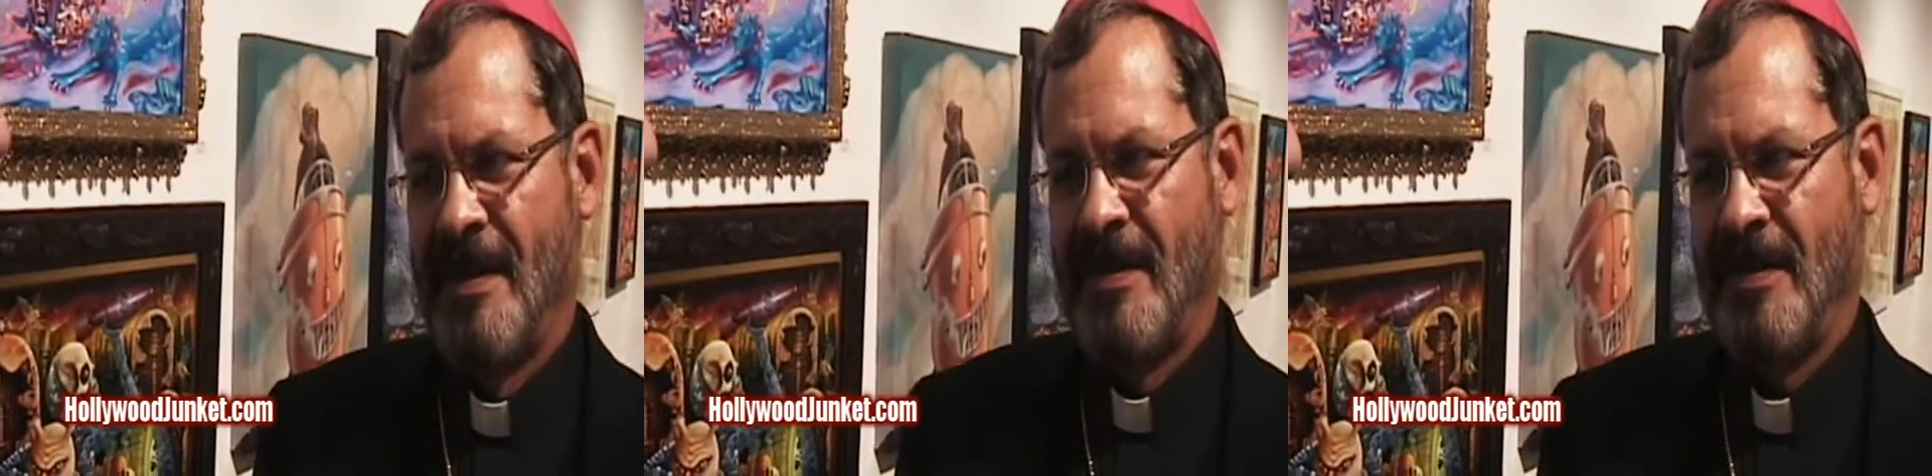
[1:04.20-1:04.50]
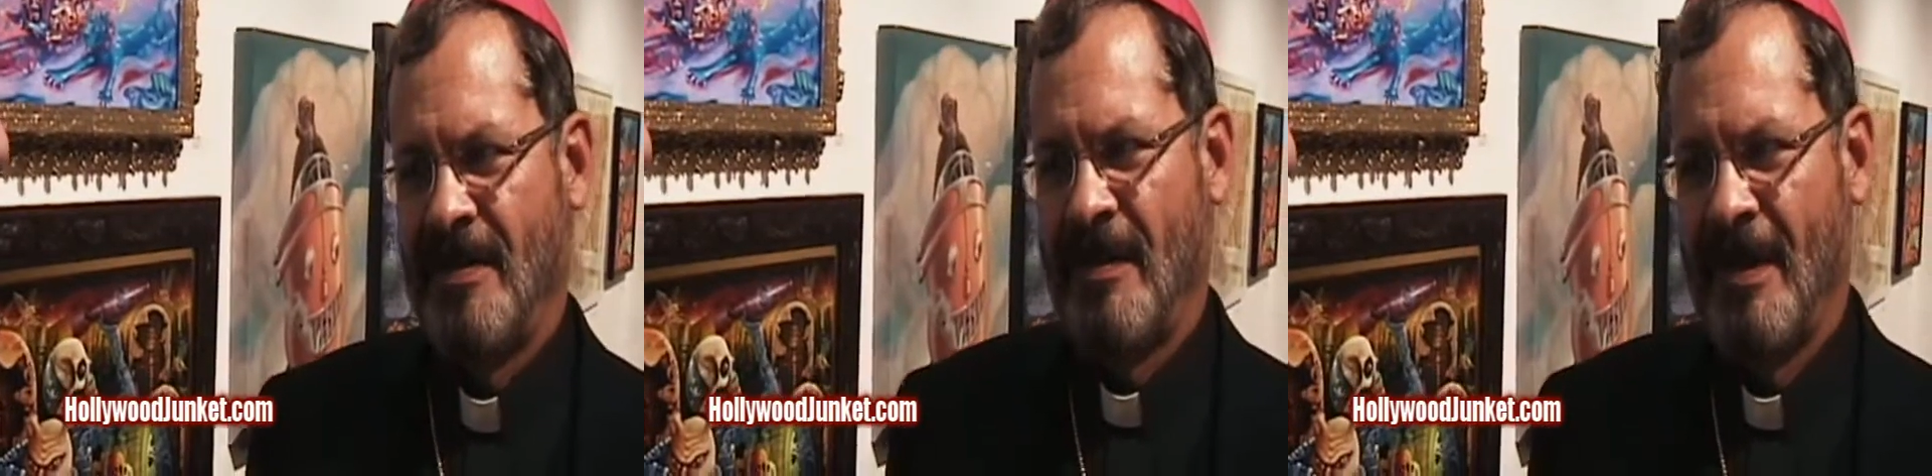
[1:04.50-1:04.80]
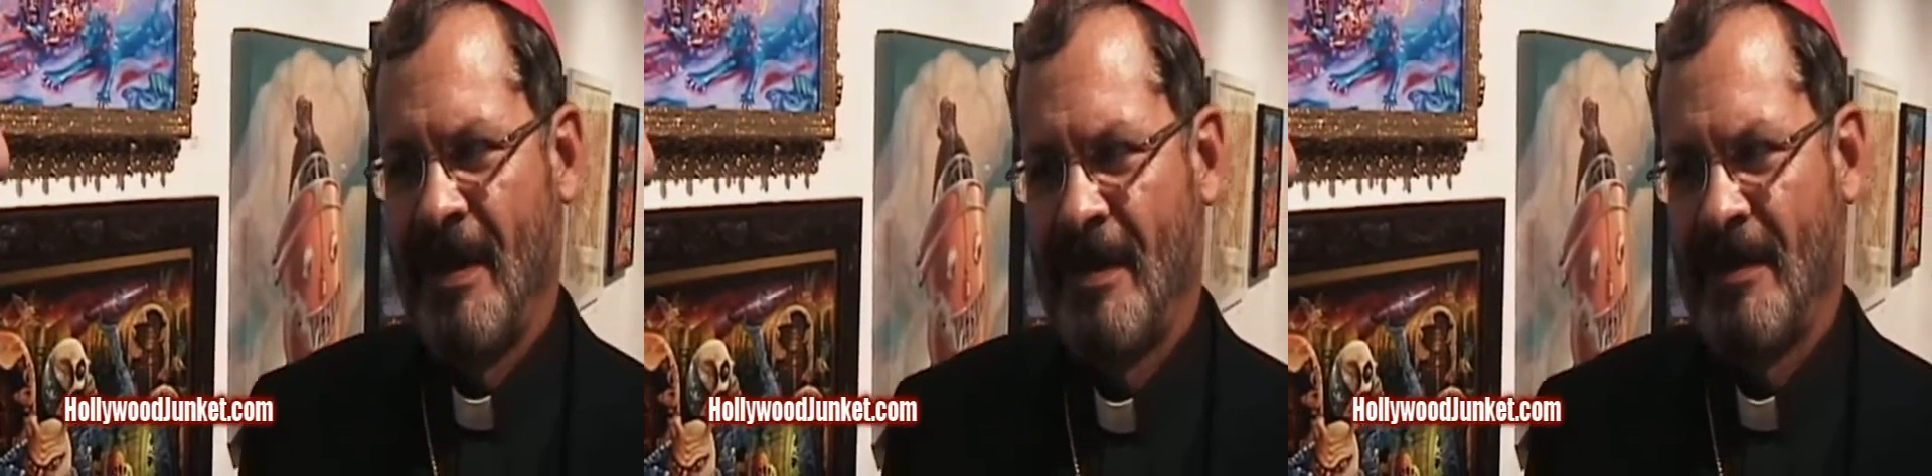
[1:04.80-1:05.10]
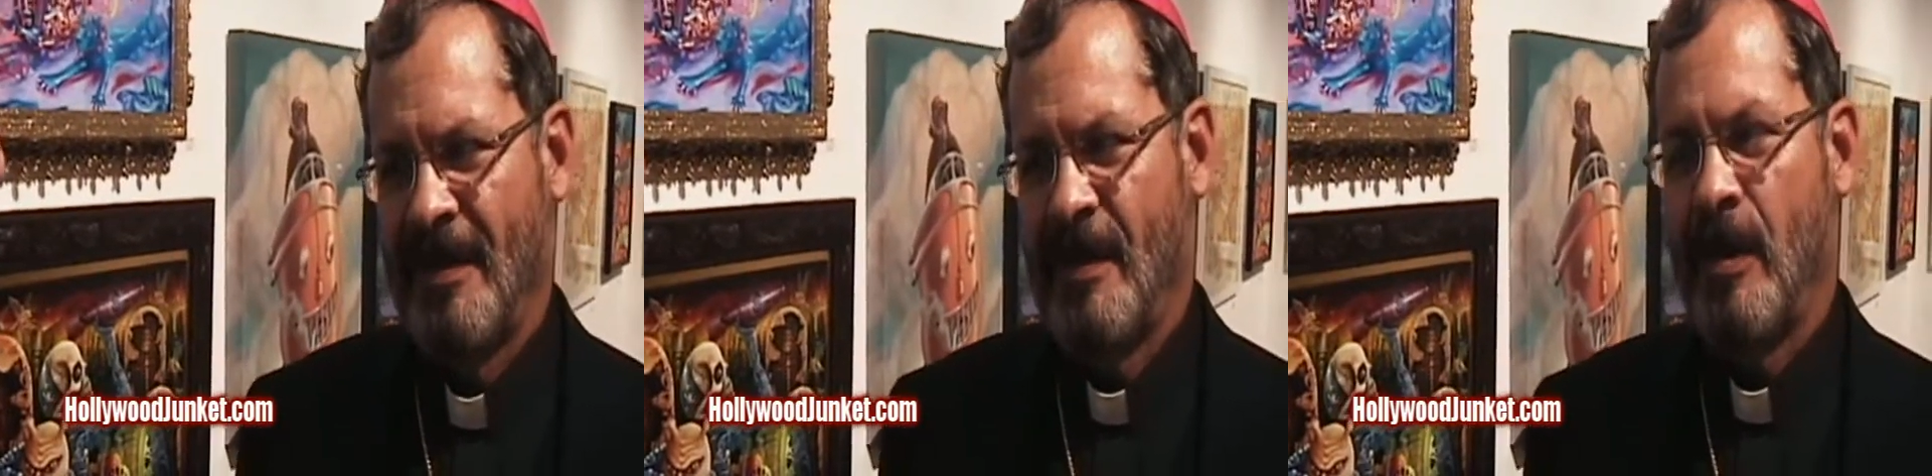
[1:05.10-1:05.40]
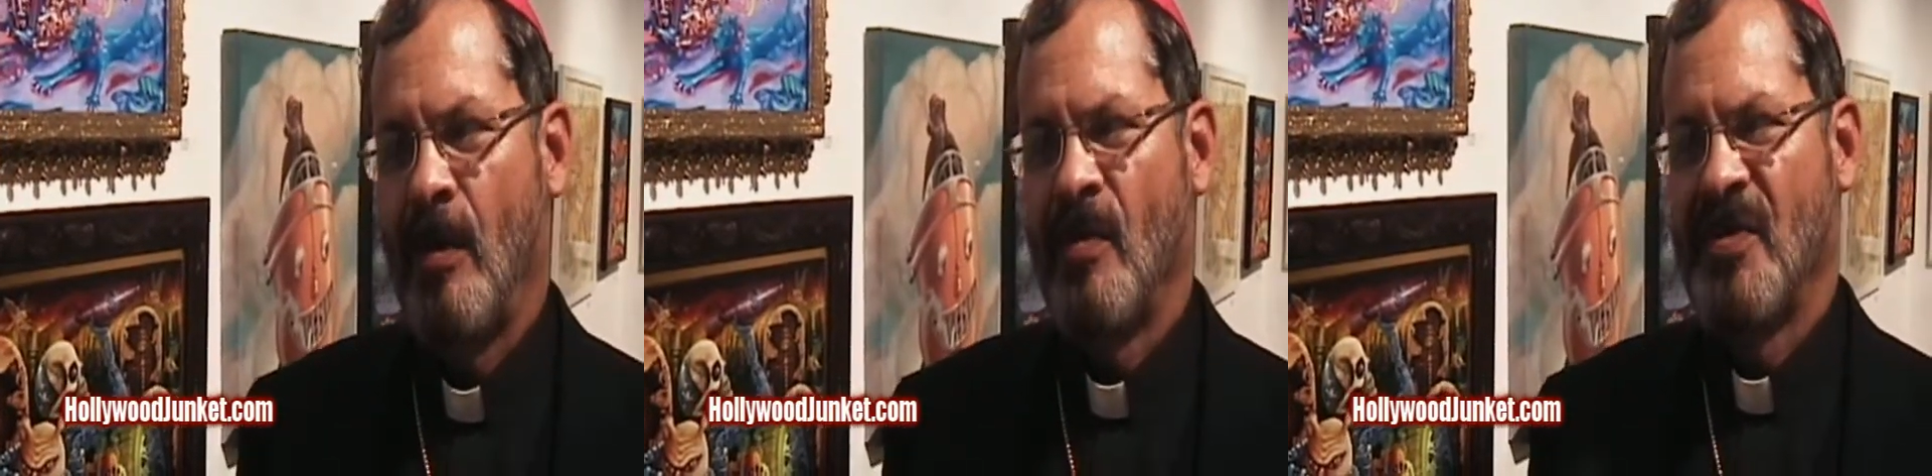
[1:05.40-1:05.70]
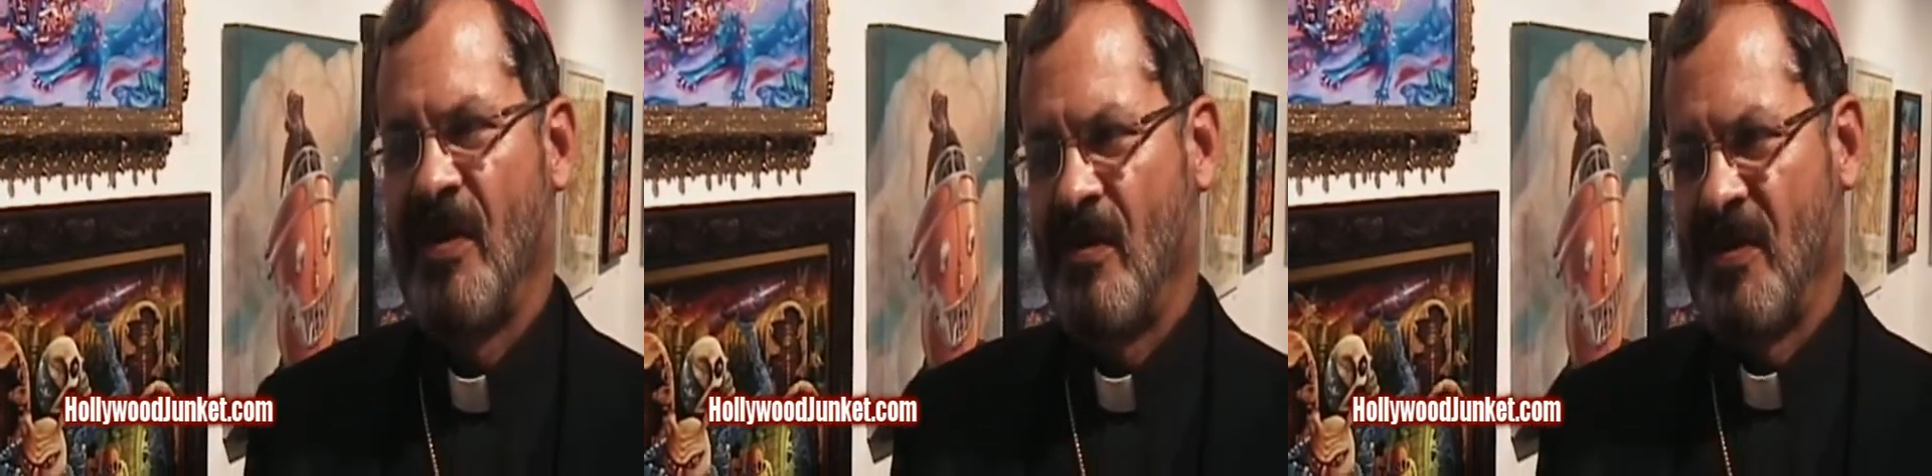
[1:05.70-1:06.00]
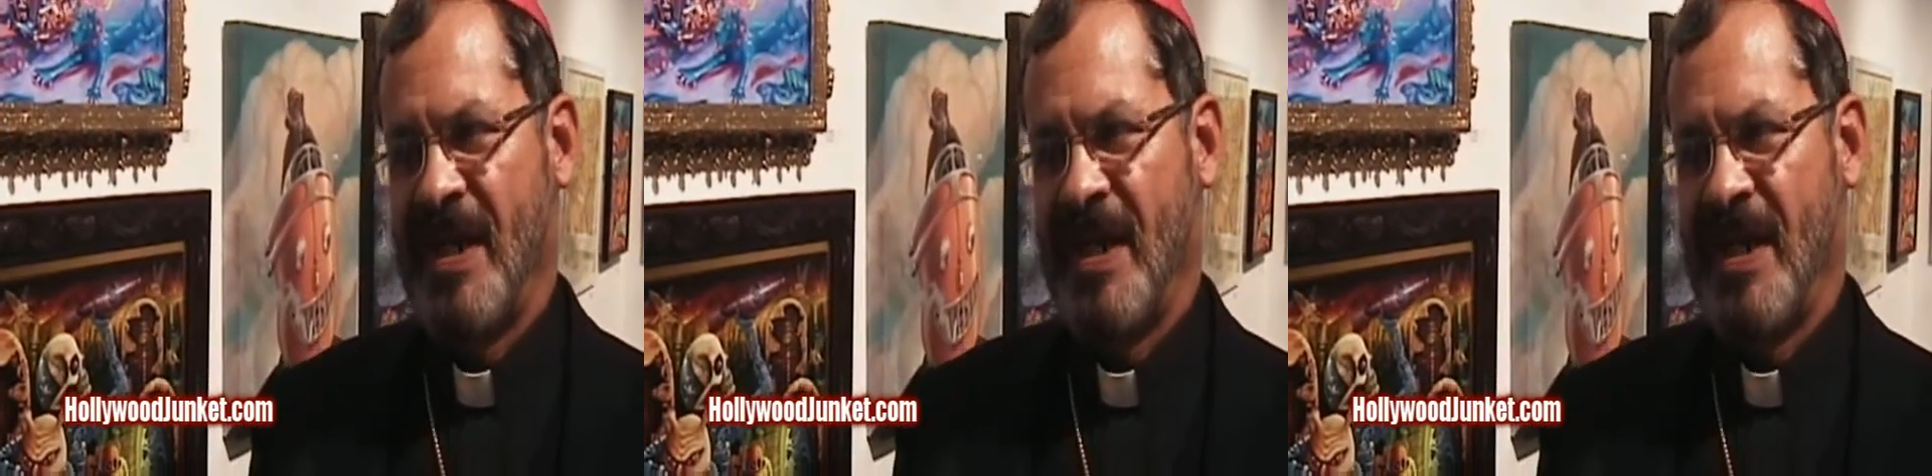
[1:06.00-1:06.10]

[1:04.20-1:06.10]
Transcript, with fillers: to, uh, to close those